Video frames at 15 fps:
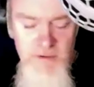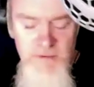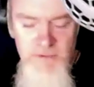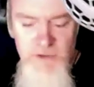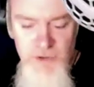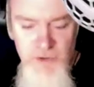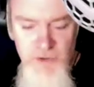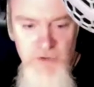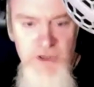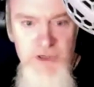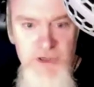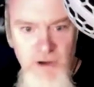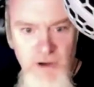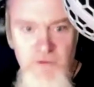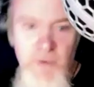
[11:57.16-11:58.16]
to do the
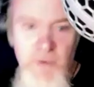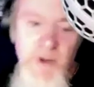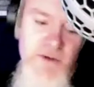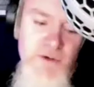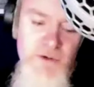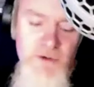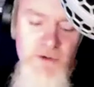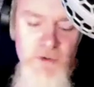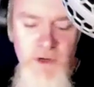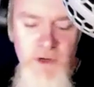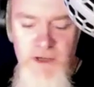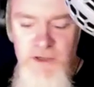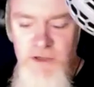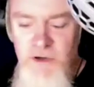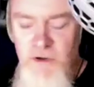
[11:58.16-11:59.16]
stuff that we had to do 20
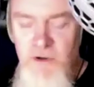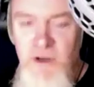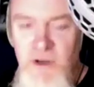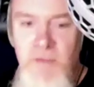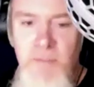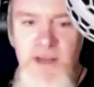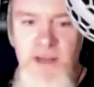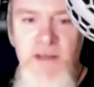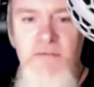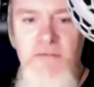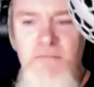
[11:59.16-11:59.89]
years ago and make it